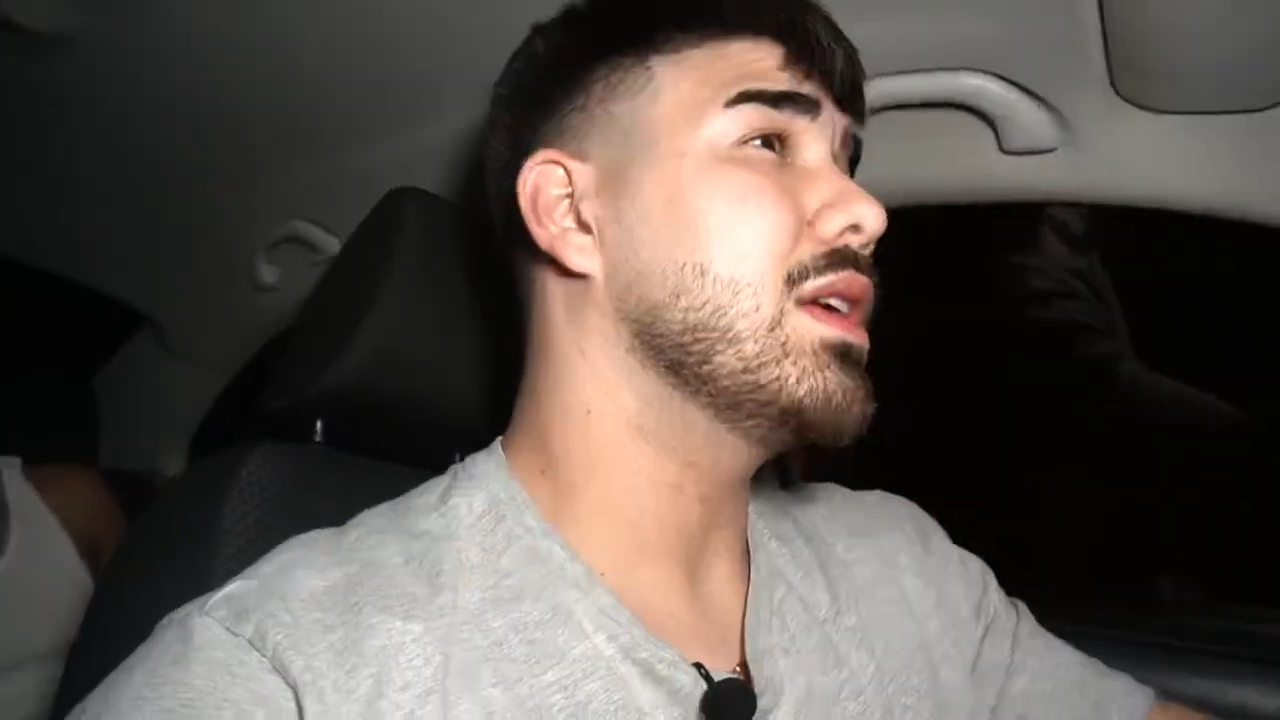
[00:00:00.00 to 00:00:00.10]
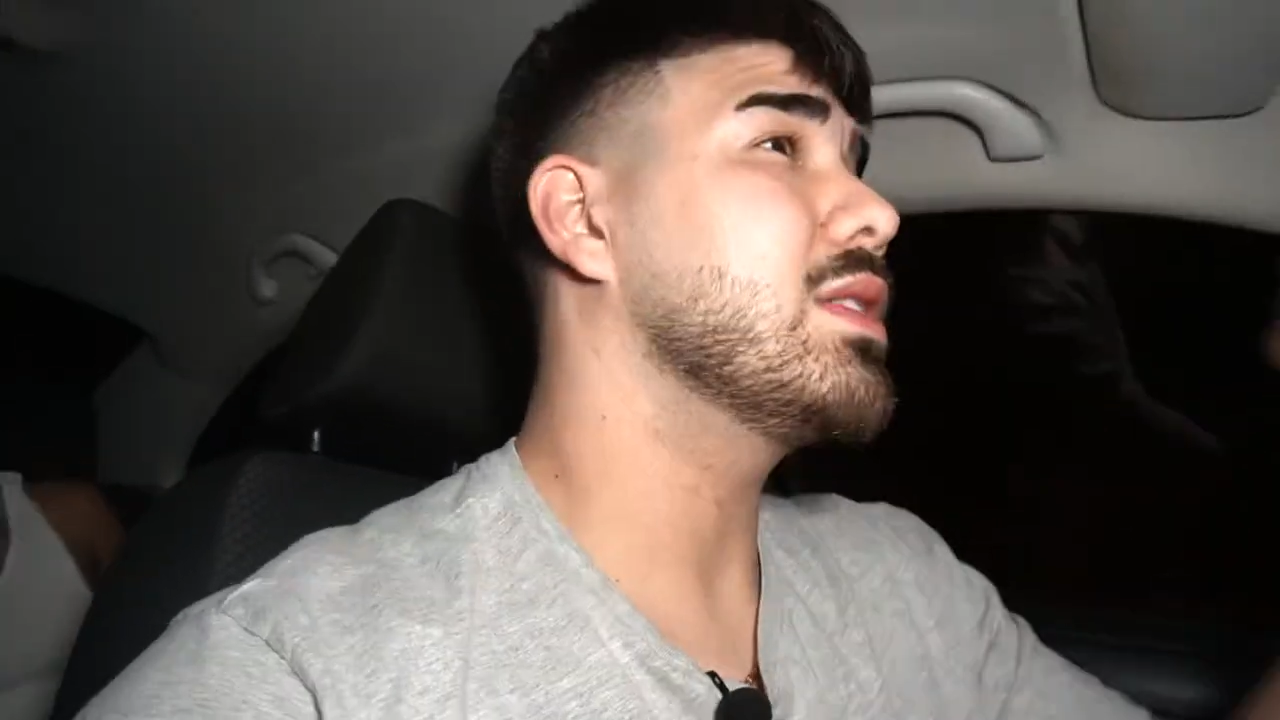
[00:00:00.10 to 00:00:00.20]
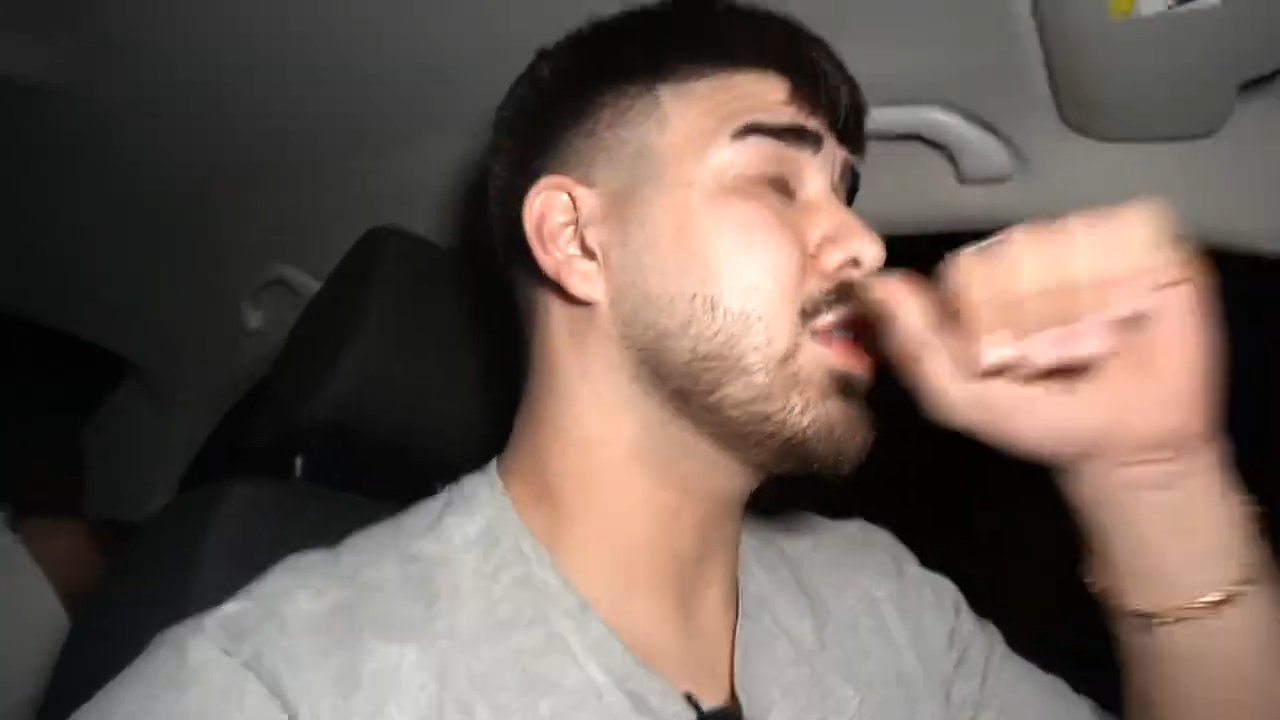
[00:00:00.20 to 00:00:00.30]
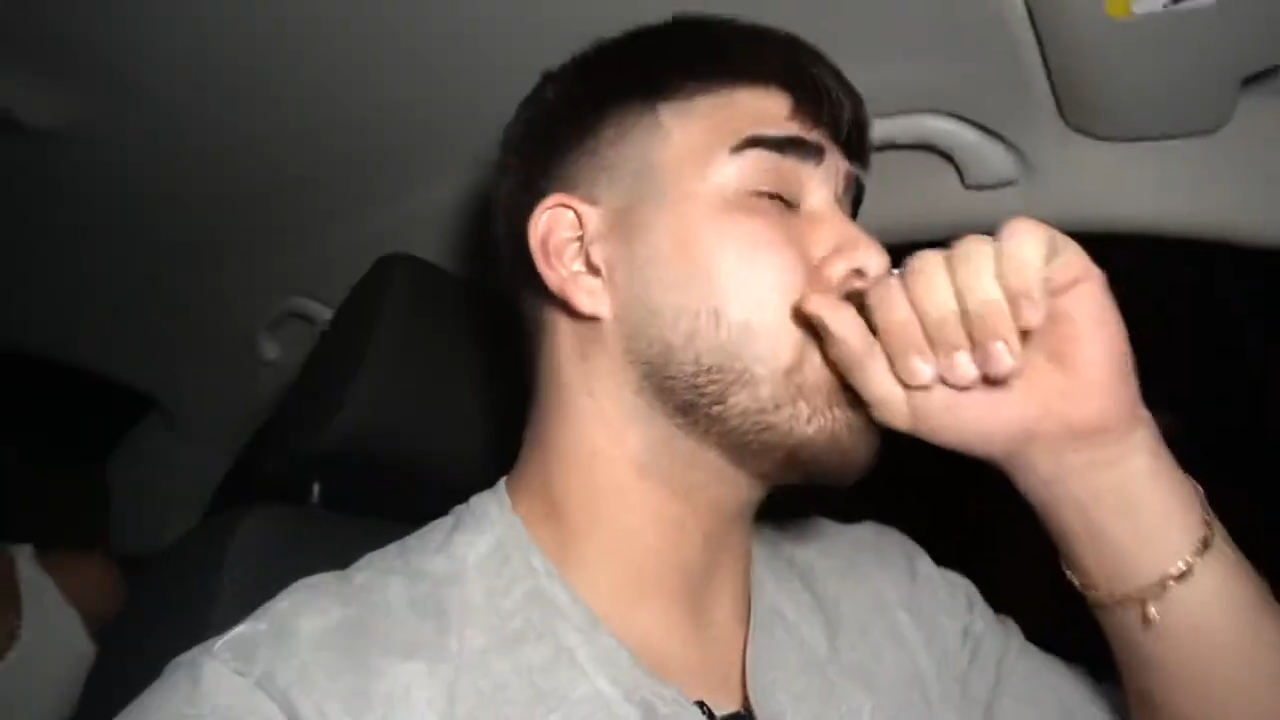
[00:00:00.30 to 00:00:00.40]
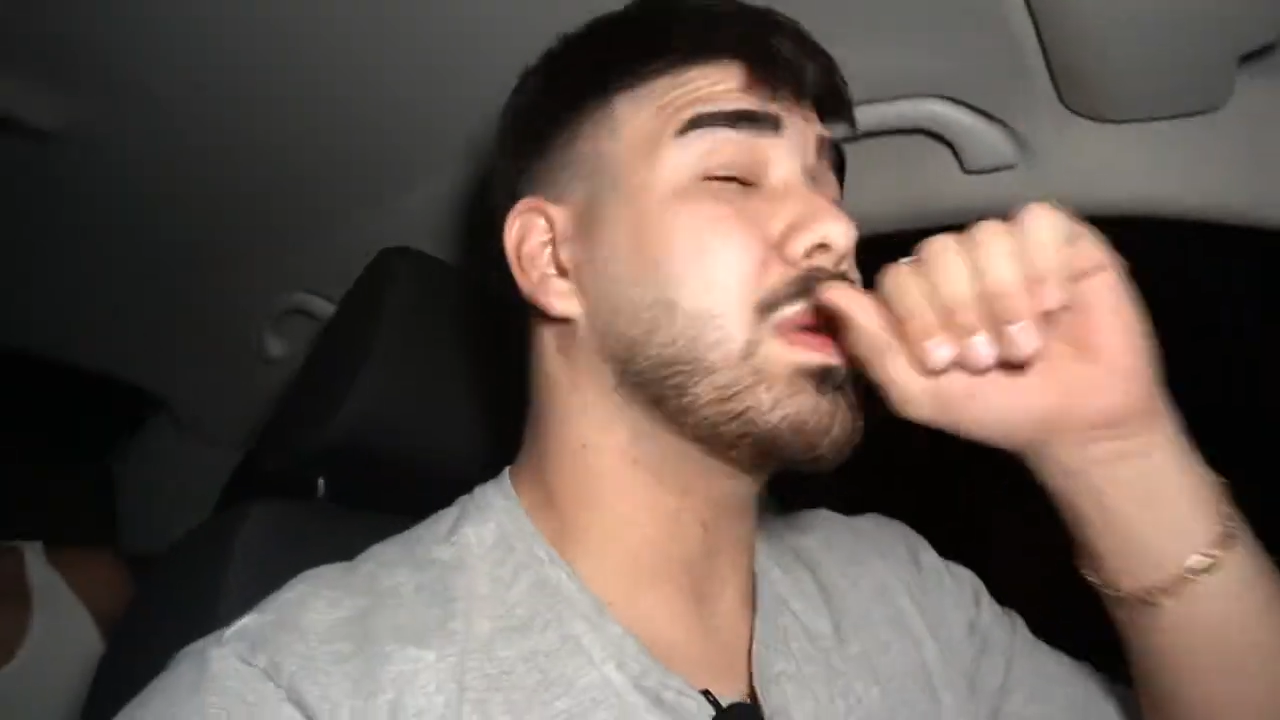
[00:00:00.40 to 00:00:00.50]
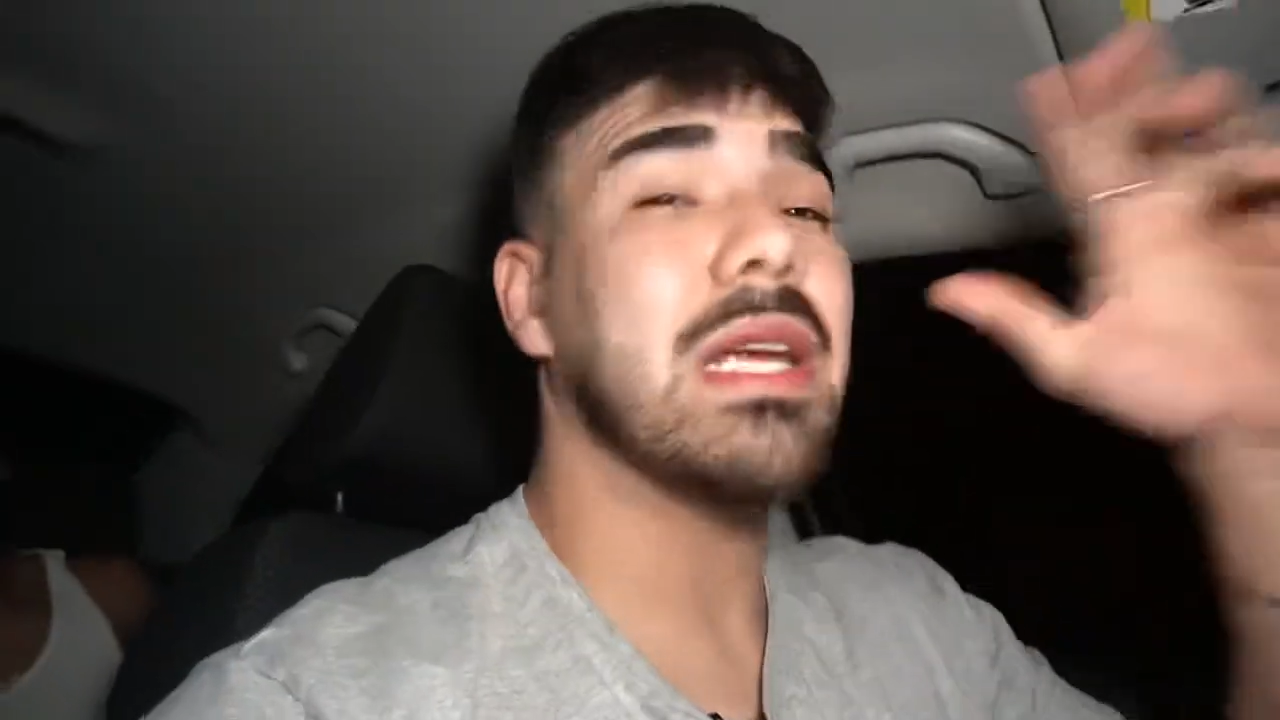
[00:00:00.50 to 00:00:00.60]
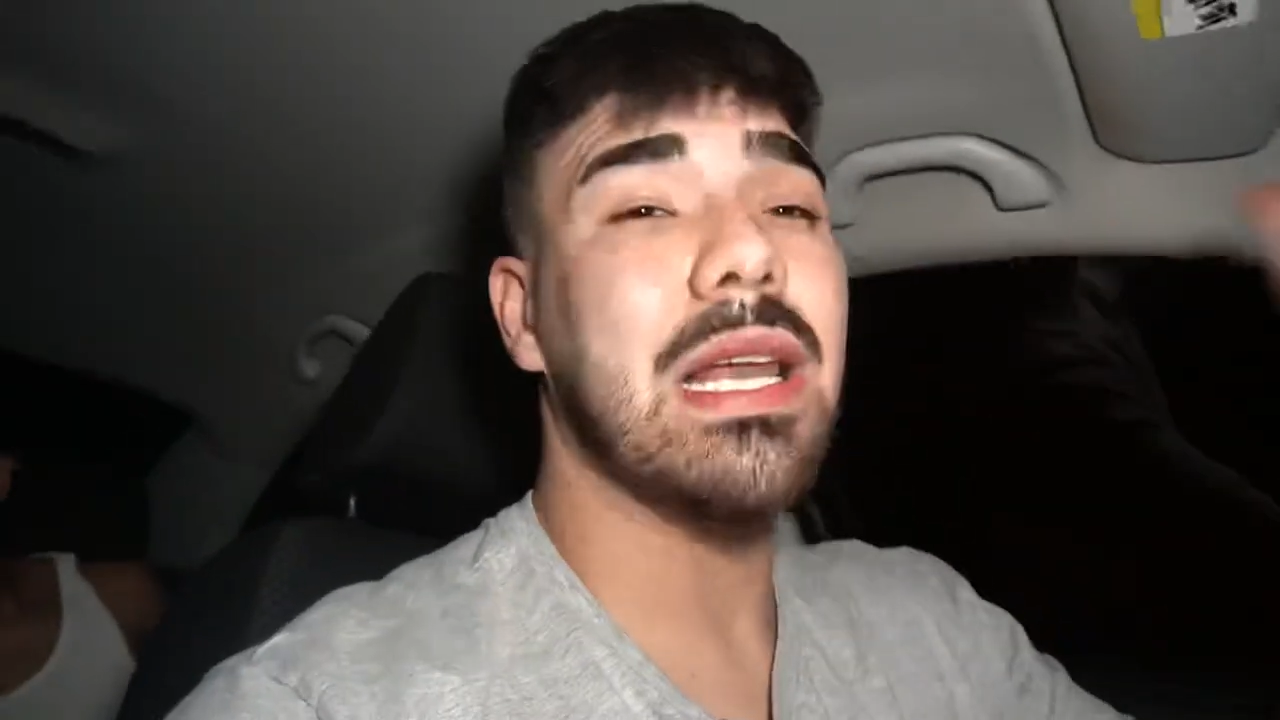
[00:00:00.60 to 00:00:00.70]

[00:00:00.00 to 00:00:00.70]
let's hope he